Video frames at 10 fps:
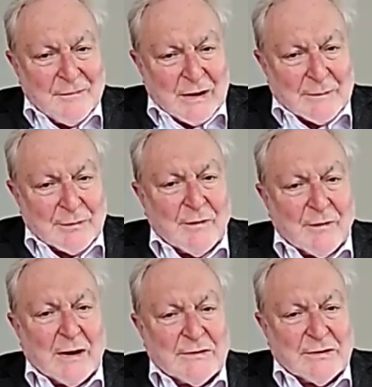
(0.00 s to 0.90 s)
They
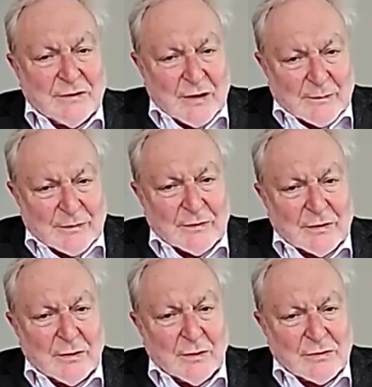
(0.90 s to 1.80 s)
provide the terms of the
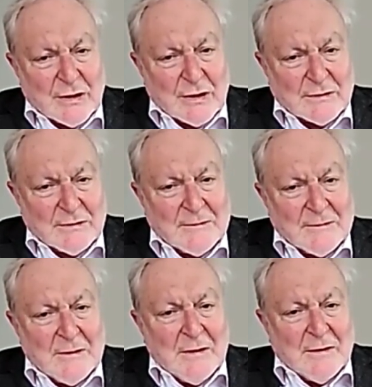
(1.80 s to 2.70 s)
contract,
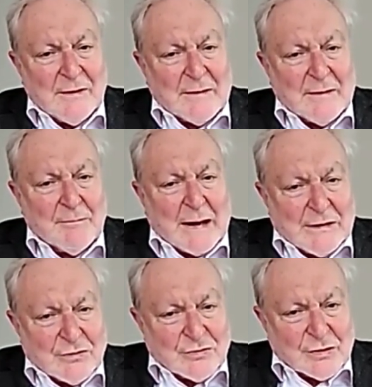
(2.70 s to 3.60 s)
they
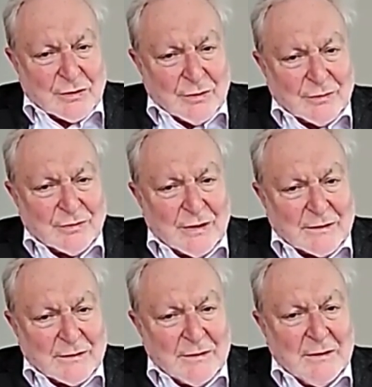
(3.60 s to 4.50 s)
manage the contract,